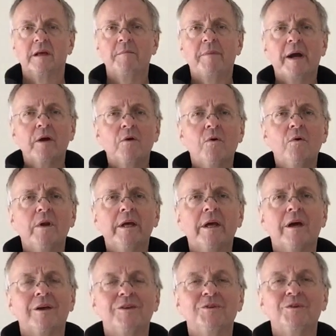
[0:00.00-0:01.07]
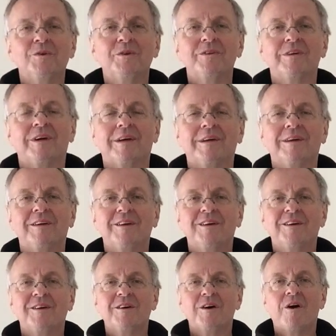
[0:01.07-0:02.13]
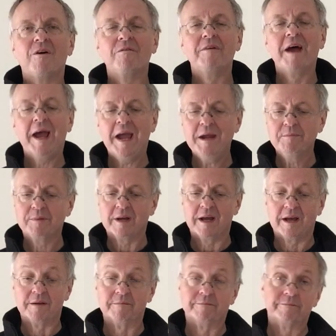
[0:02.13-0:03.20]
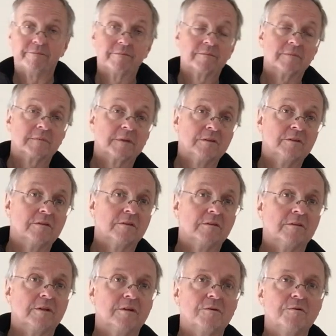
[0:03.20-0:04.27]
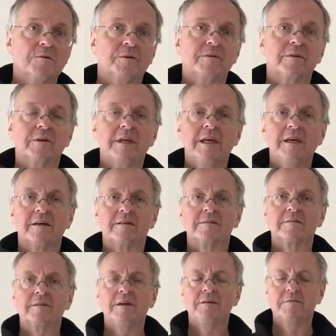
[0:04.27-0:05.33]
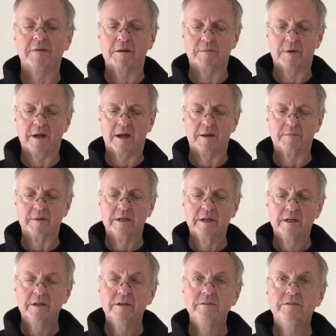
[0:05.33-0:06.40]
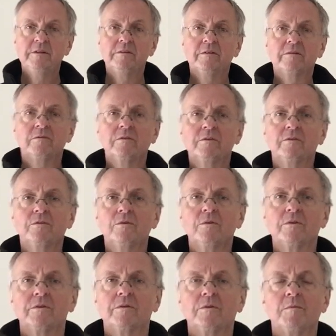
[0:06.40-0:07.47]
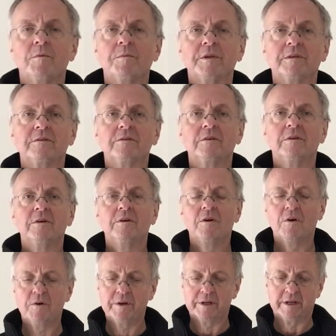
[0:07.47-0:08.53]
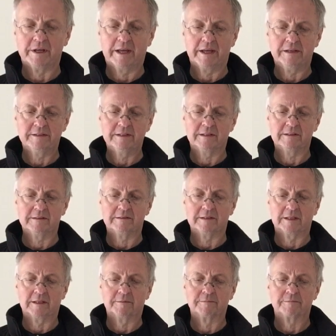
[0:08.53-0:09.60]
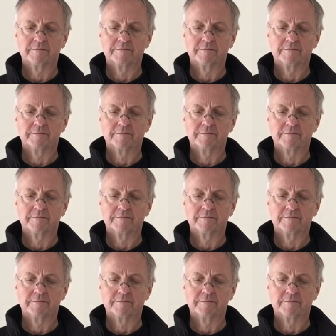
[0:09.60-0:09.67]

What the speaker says: And by calling her daughter of Abraham, just as he calls Zacchaeus, son of Abraham, Jesus restores the woman's honor and dignity.